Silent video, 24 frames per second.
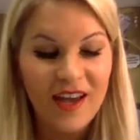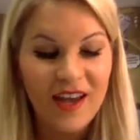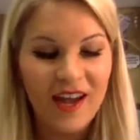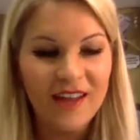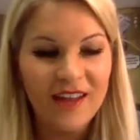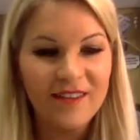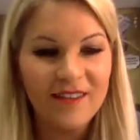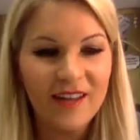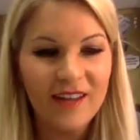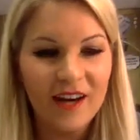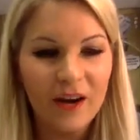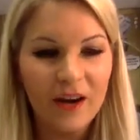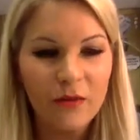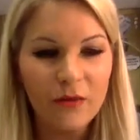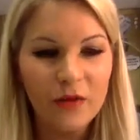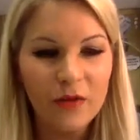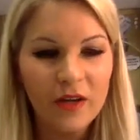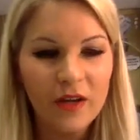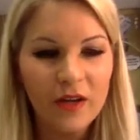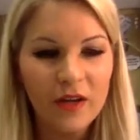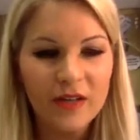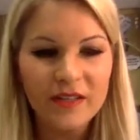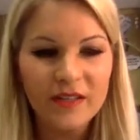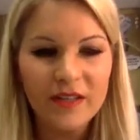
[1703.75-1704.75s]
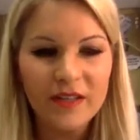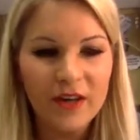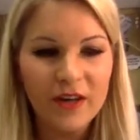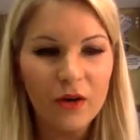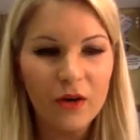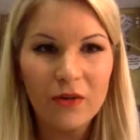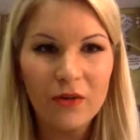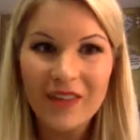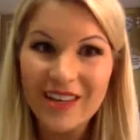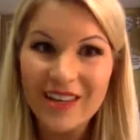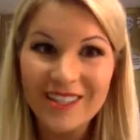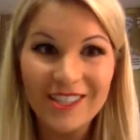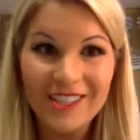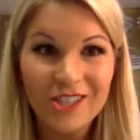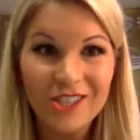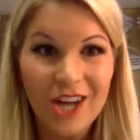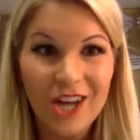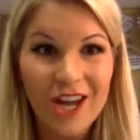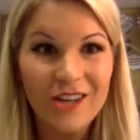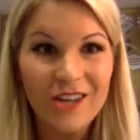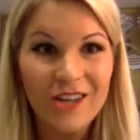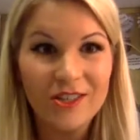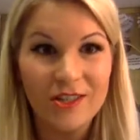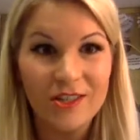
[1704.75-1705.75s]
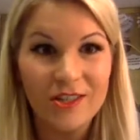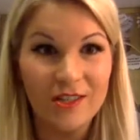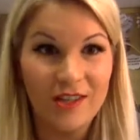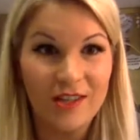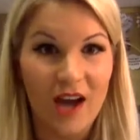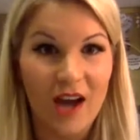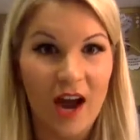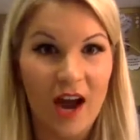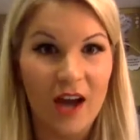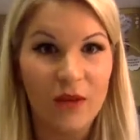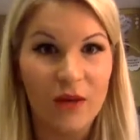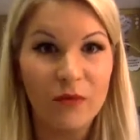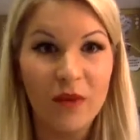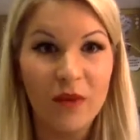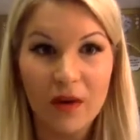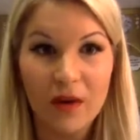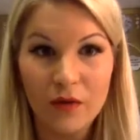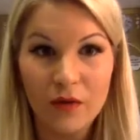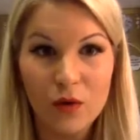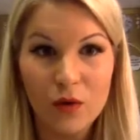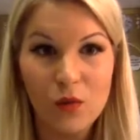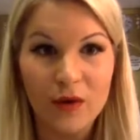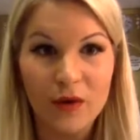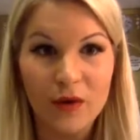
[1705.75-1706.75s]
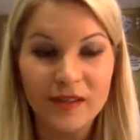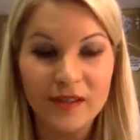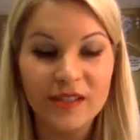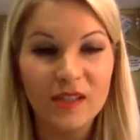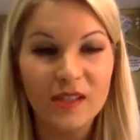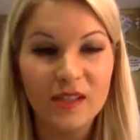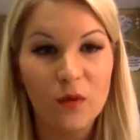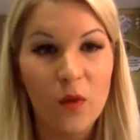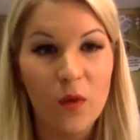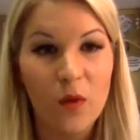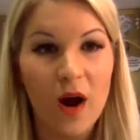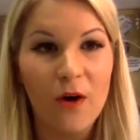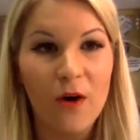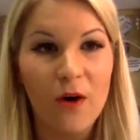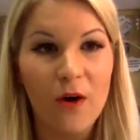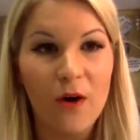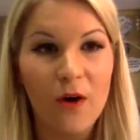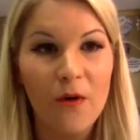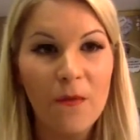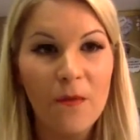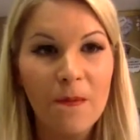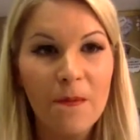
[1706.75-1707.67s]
And then I realized, you know, things change in time every once in a while.